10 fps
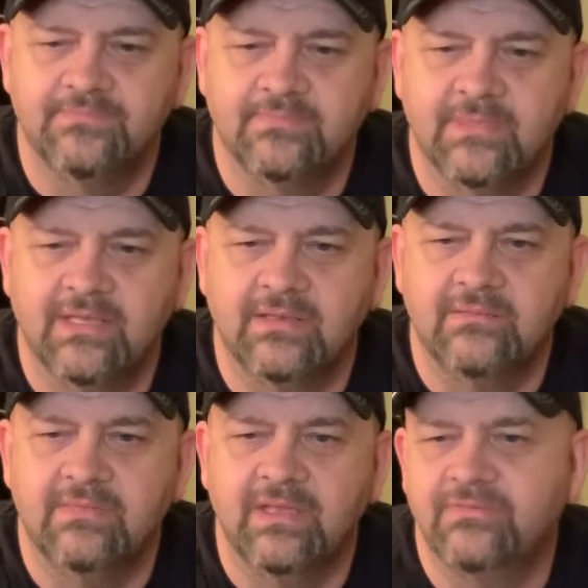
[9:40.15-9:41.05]

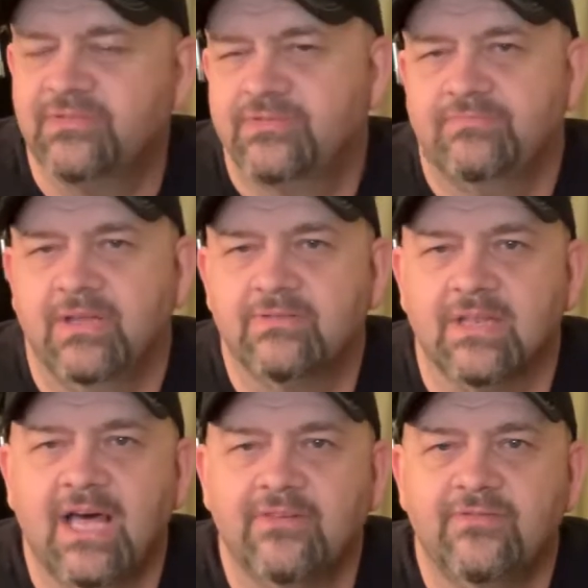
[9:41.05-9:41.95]
It's a
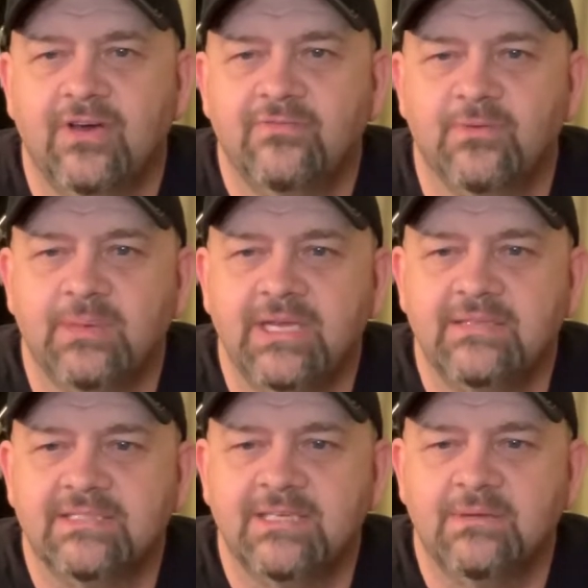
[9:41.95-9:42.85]
lot of fun for me to
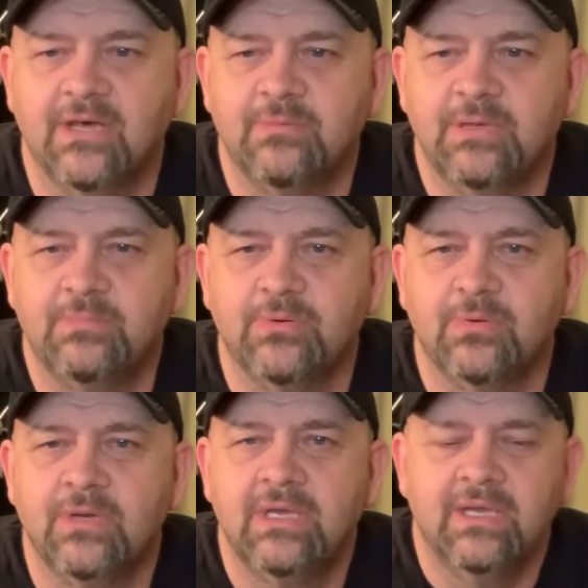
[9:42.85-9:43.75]
see other
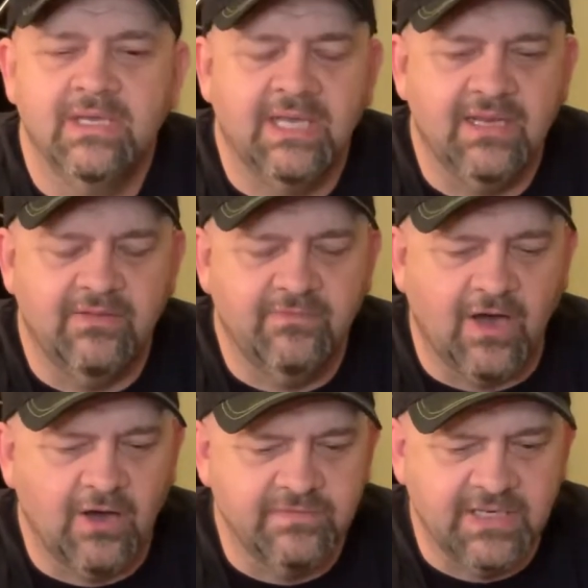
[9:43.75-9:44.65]
people getting
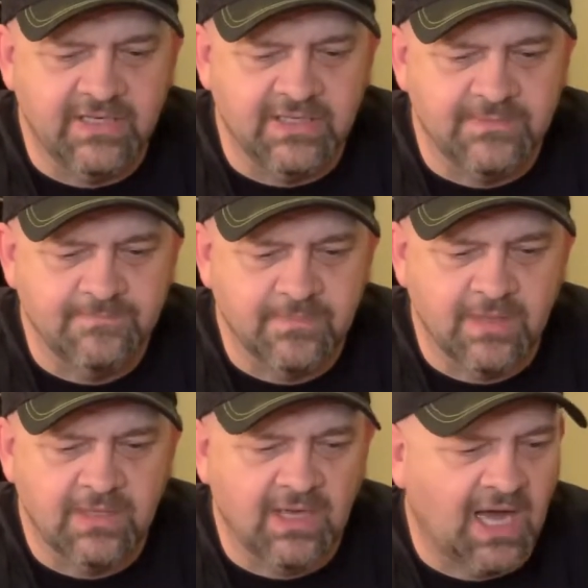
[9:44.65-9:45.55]
involved in
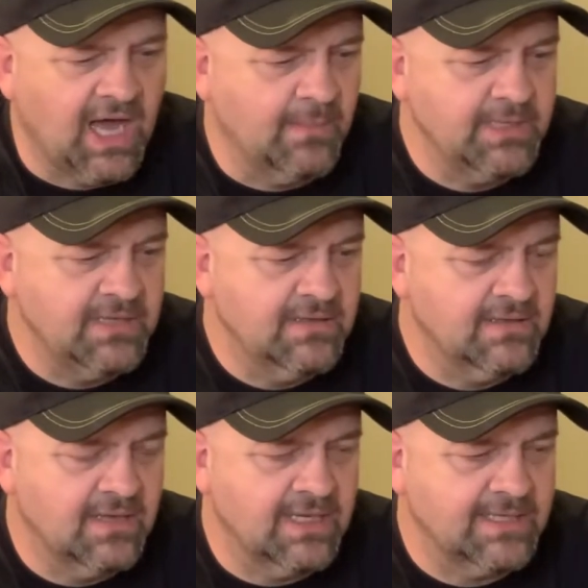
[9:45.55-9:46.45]
the hobby.
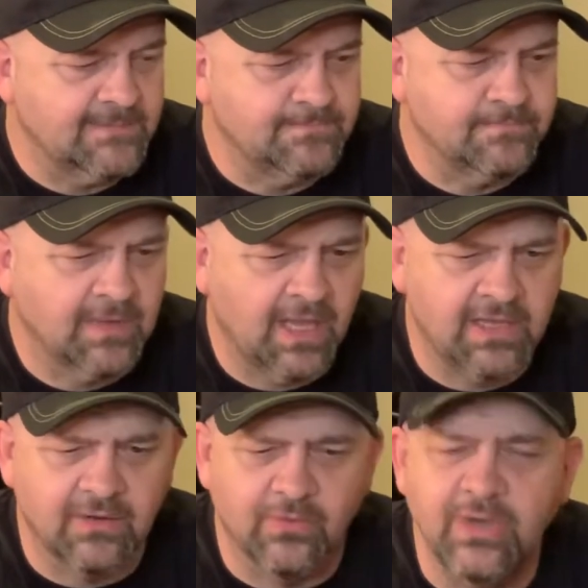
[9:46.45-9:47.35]
And
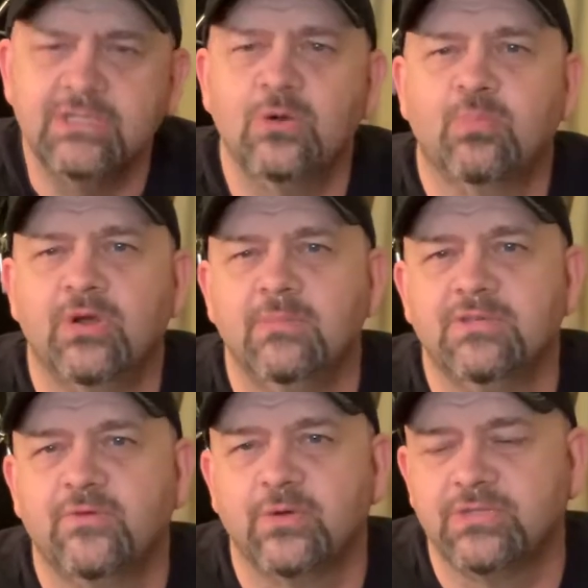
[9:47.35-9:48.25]
the original premise
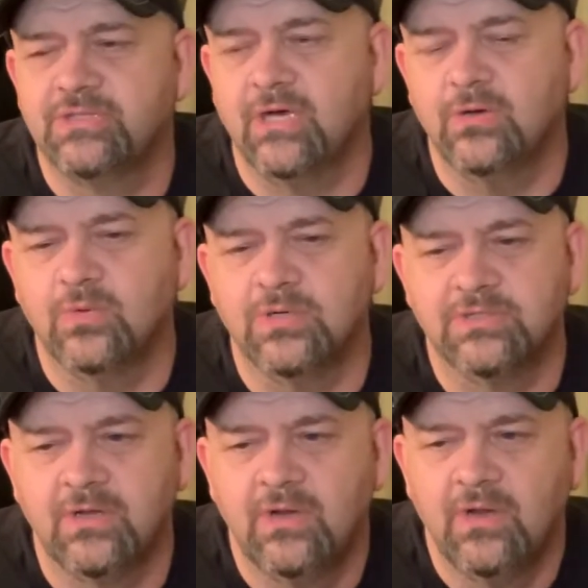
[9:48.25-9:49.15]
for the show was
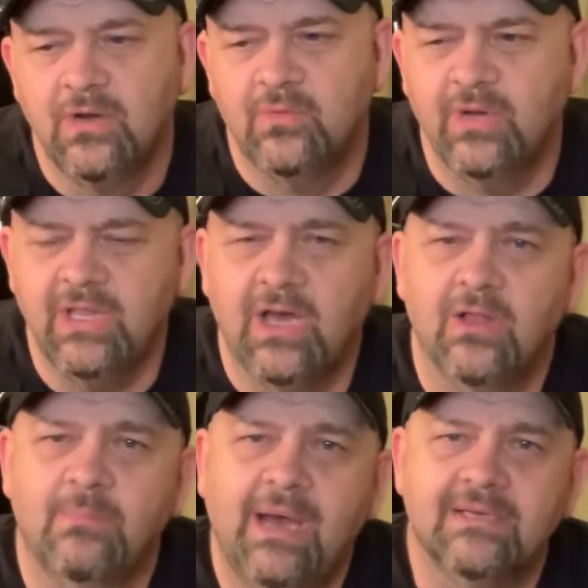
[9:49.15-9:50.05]
really
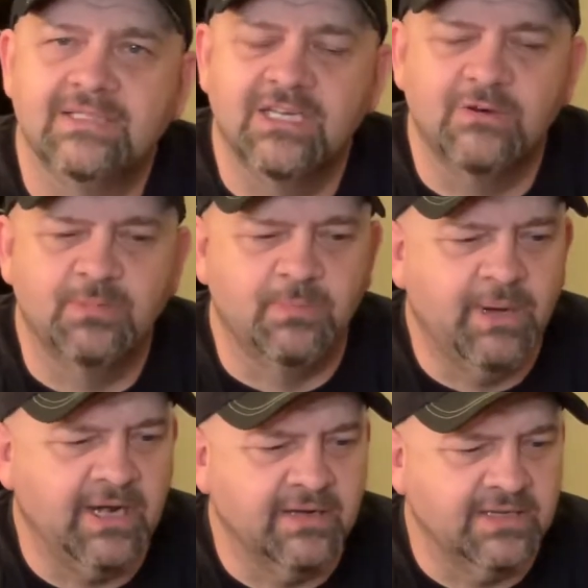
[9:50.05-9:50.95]
all about
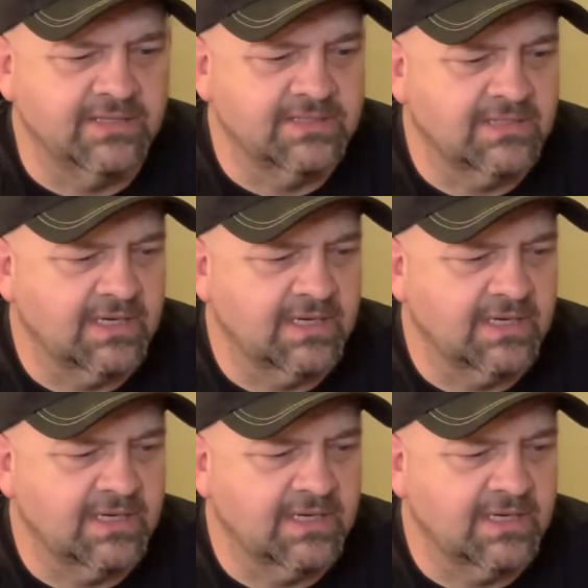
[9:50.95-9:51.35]
self-preparedness.